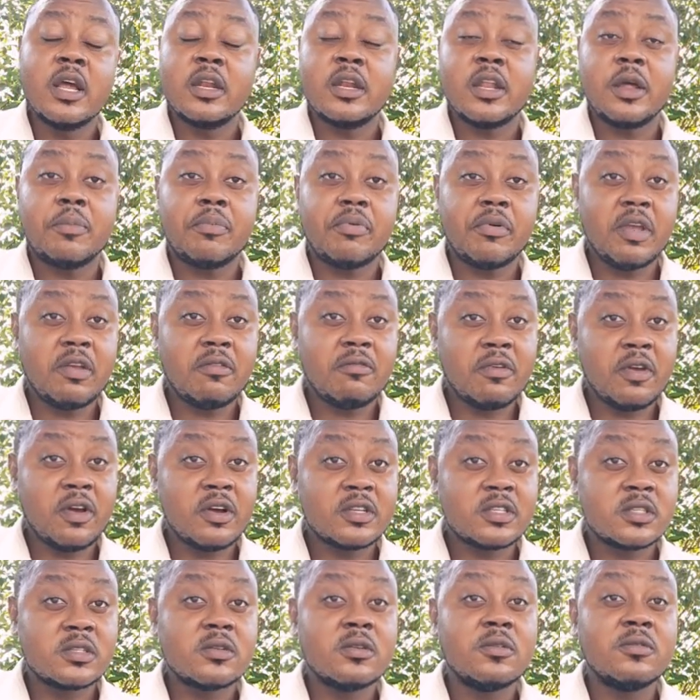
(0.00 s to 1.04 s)
The
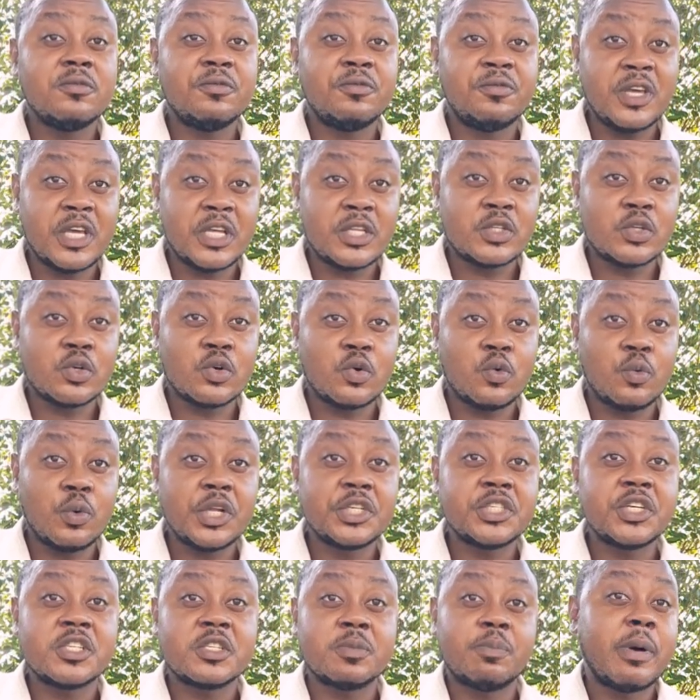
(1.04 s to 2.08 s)
previous video,
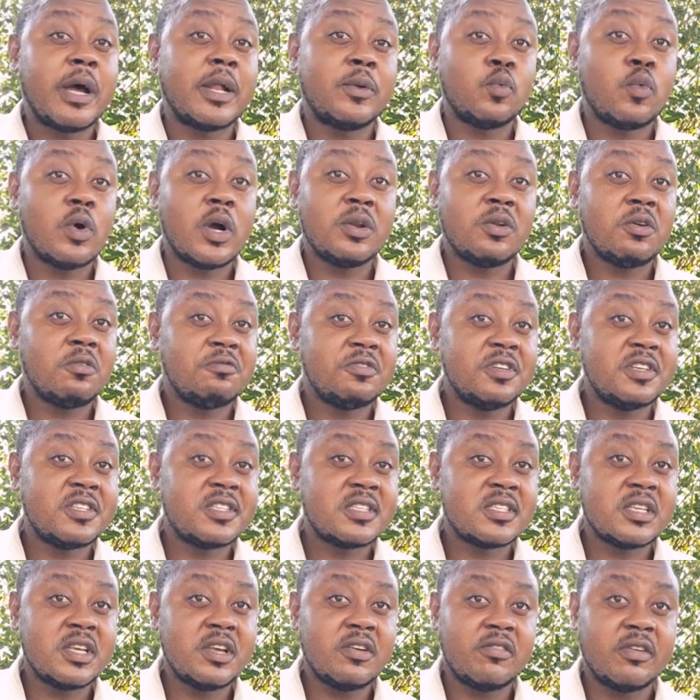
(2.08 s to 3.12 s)
which is part 1 of this
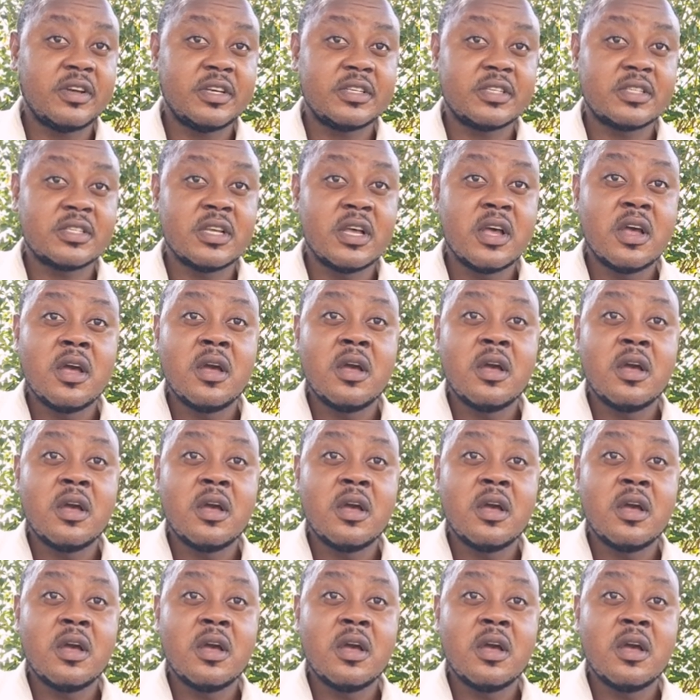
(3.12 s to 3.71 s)
series,